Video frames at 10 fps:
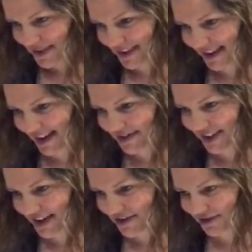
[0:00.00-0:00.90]
Good
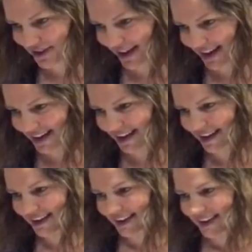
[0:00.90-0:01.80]
evening, Fred.
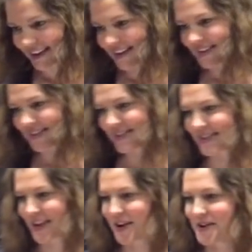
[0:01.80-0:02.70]

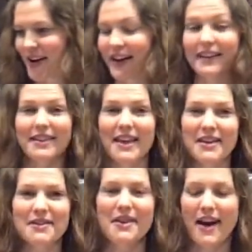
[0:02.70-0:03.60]
So
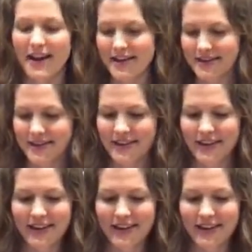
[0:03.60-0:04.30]
thank you guys.